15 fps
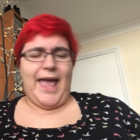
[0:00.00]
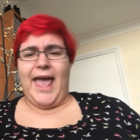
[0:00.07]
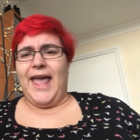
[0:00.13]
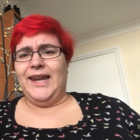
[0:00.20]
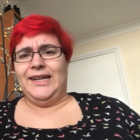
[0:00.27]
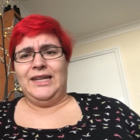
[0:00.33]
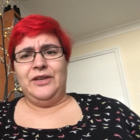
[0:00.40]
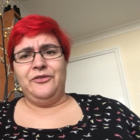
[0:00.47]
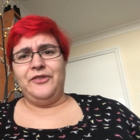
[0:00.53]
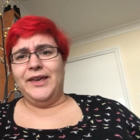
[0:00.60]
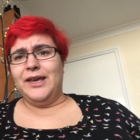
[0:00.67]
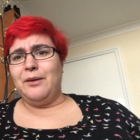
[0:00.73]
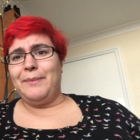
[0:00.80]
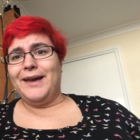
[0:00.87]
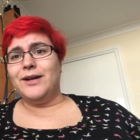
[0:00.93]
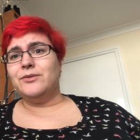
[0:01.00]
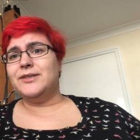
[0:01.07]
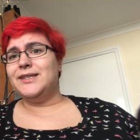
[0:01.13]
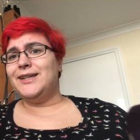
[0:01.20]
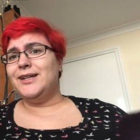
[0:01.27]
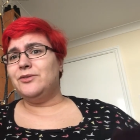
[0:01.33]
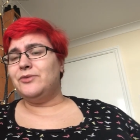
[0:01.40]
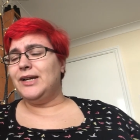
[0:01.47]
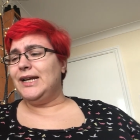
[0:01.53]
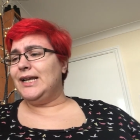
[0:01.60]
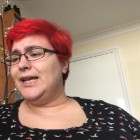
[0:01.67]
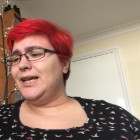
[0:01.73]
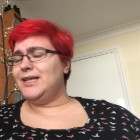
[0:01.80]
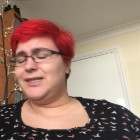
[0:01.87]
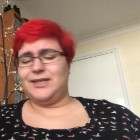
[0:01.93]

anything about it really.